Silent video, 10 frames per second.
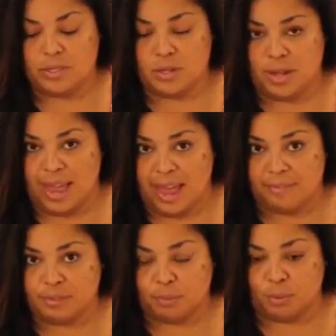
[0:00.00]
So you
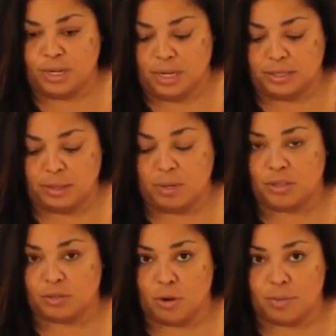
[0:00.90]
have to preheat them. You
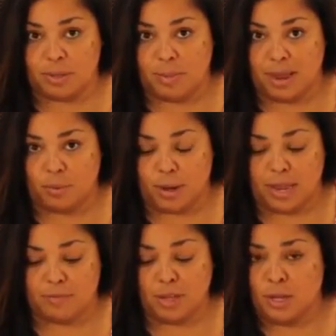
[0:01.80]
can throw them in the
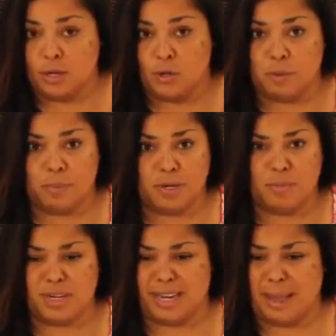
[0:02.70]
microwave. You can put
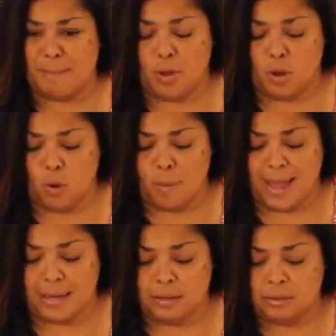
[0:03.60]
them on a
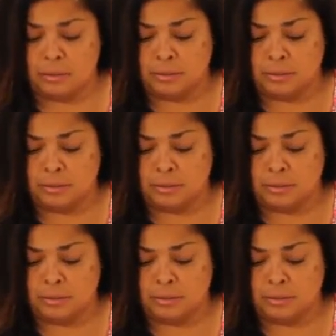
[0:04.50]
comal.